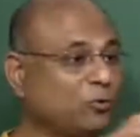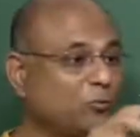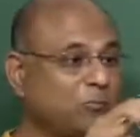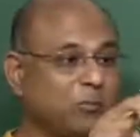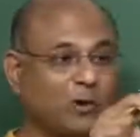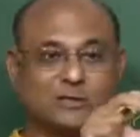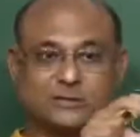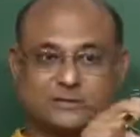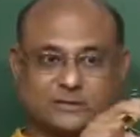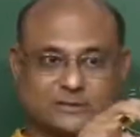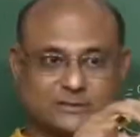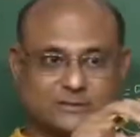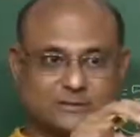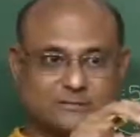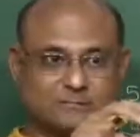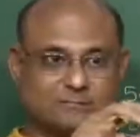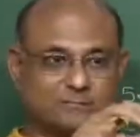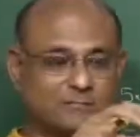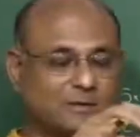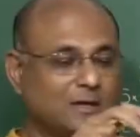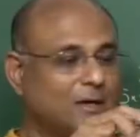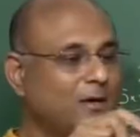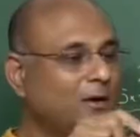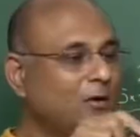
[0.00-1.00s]
two balls.
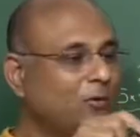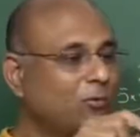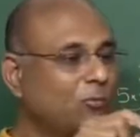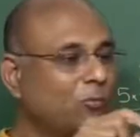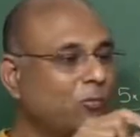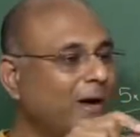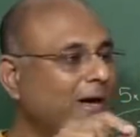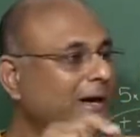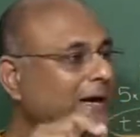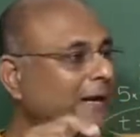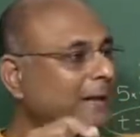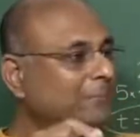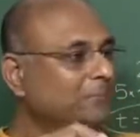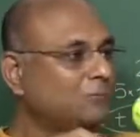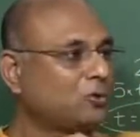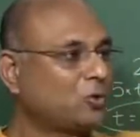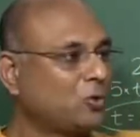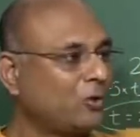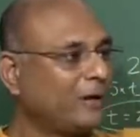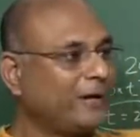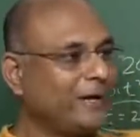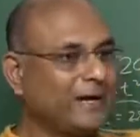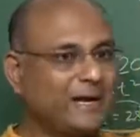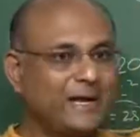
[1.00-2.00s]
One I am
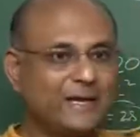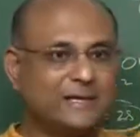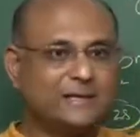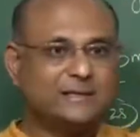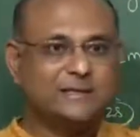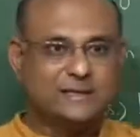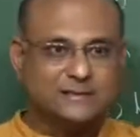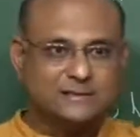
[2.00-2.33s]
throwing like